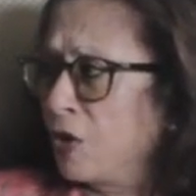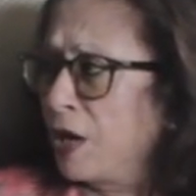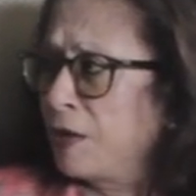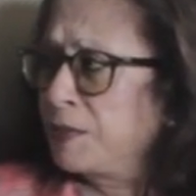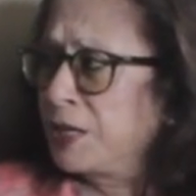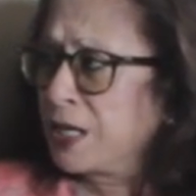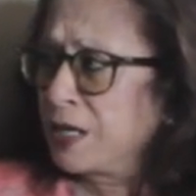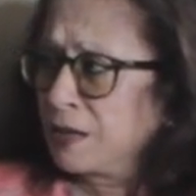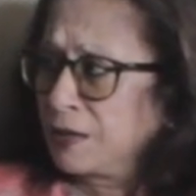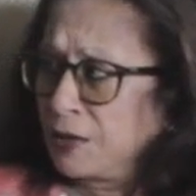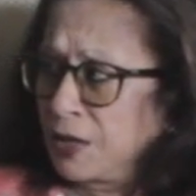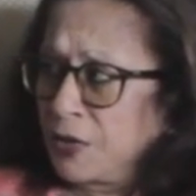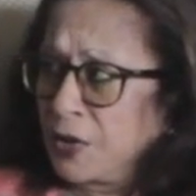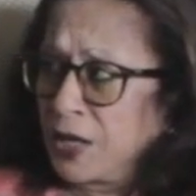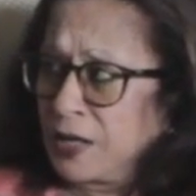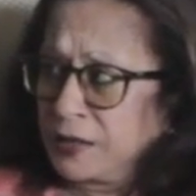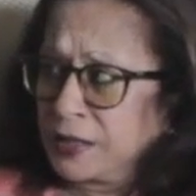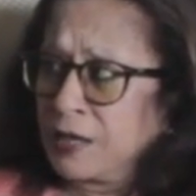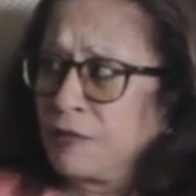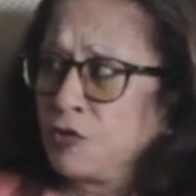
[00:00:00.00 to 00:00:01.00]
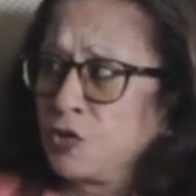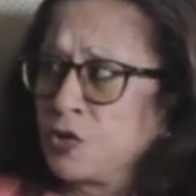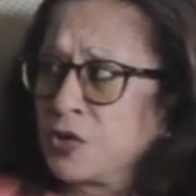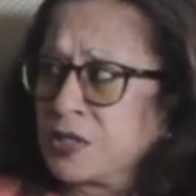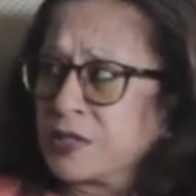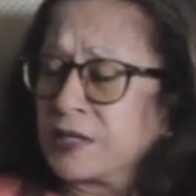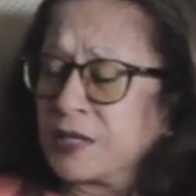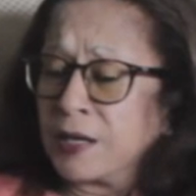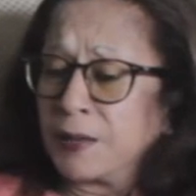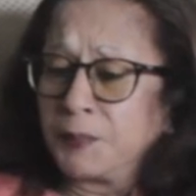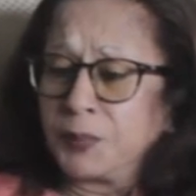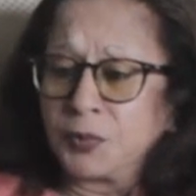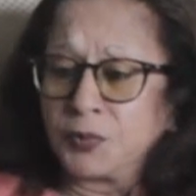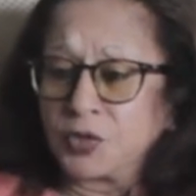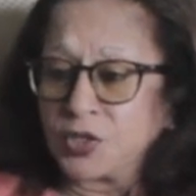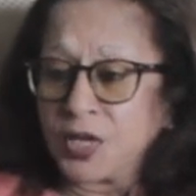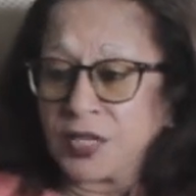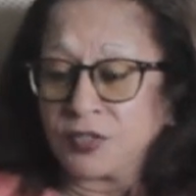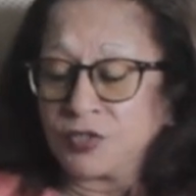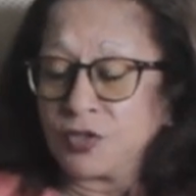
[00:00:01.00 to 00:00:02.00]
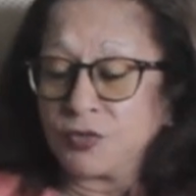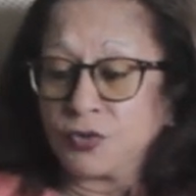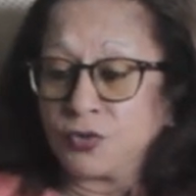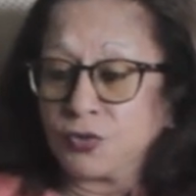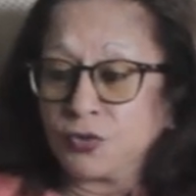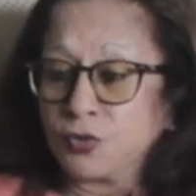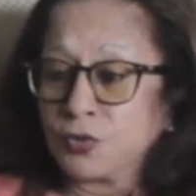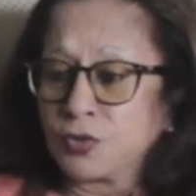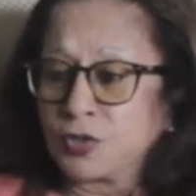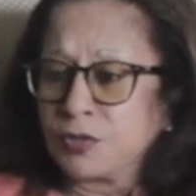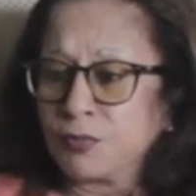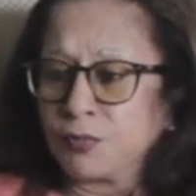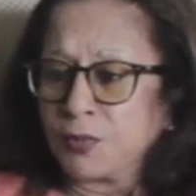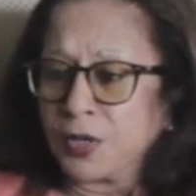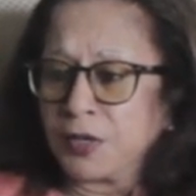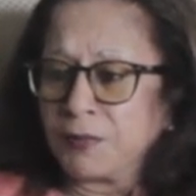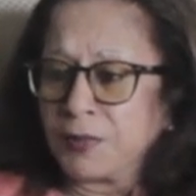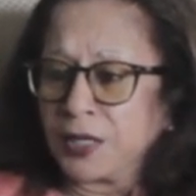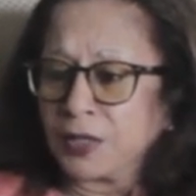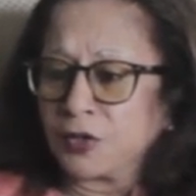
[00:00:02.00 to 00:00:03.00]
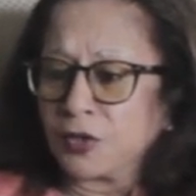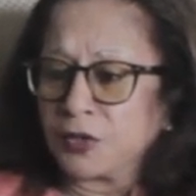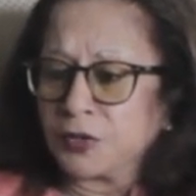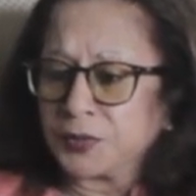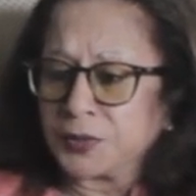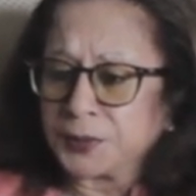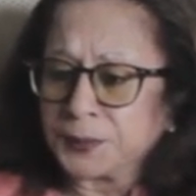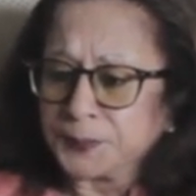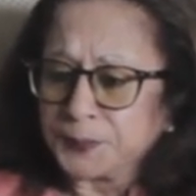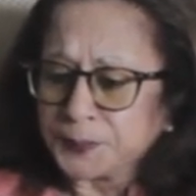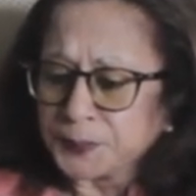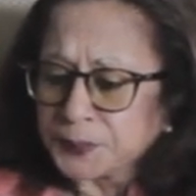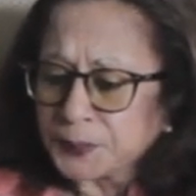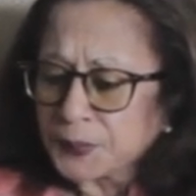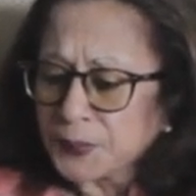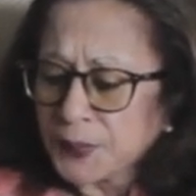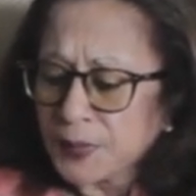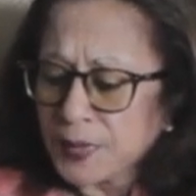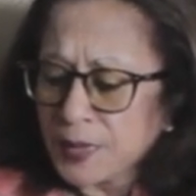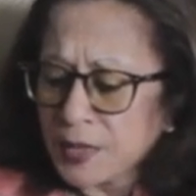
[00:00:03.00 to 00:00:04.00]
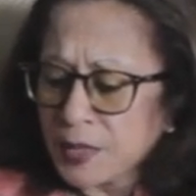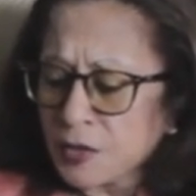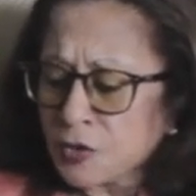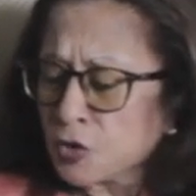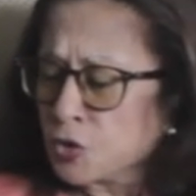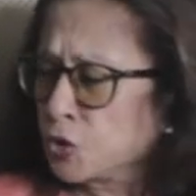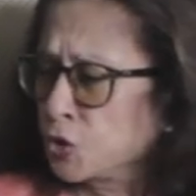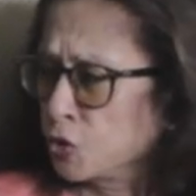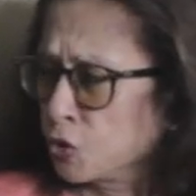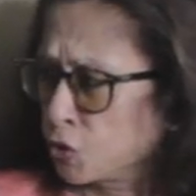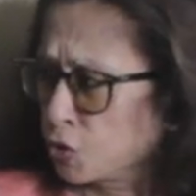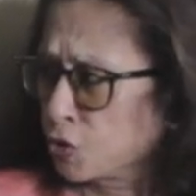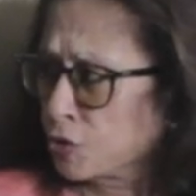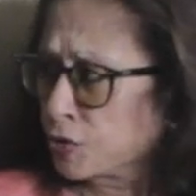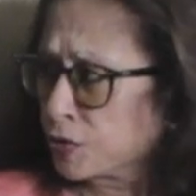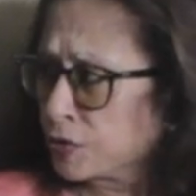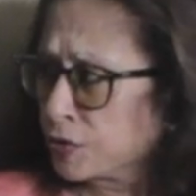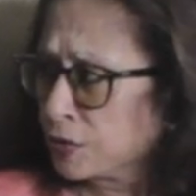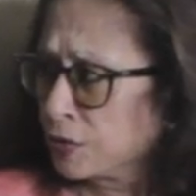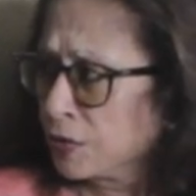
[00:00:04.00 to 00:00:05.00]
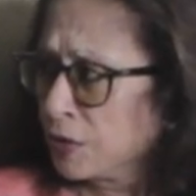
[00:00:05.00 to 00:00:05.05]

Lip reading: I'll give you an example which I actually used in one of my colleges. Sushruth.